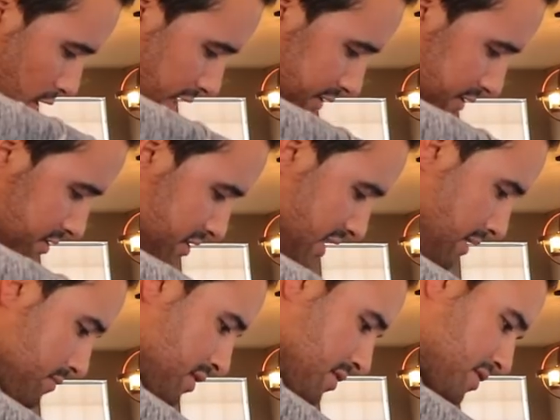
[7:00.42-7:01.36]
look at the
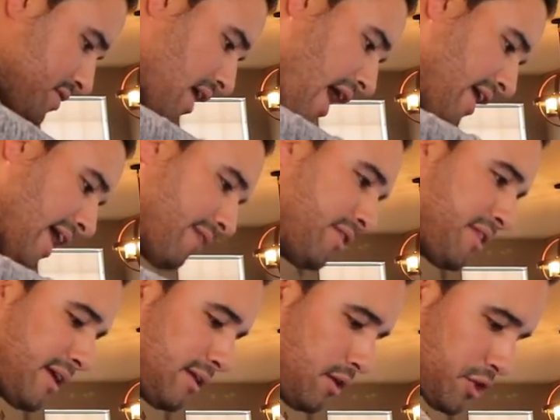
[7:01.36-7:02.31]
seams inside,
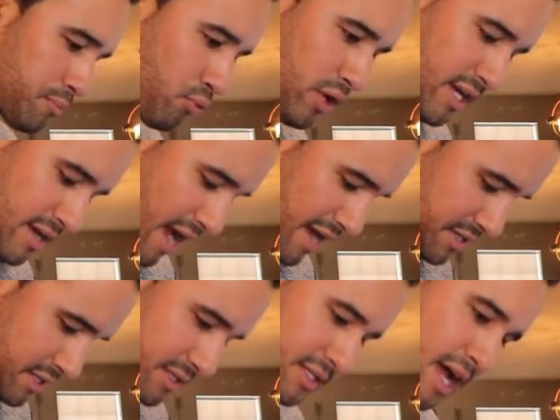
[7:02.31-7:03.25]
everything looks pretty
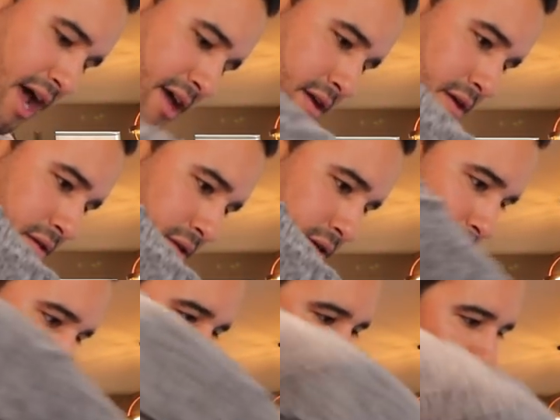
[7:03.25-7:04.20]
nice inside.
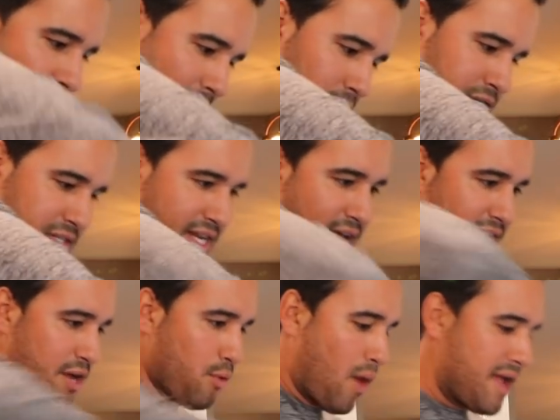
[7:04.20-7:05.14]
I don't see
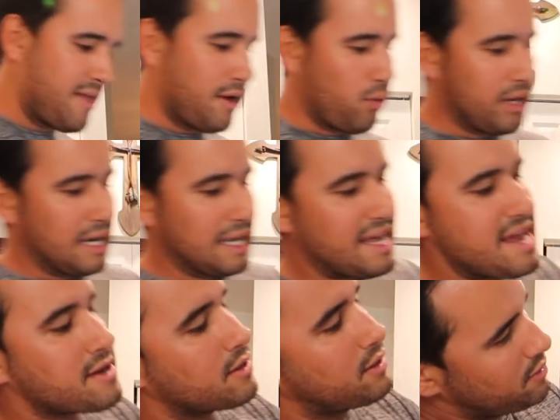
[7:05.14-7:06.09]
any way that it would leak.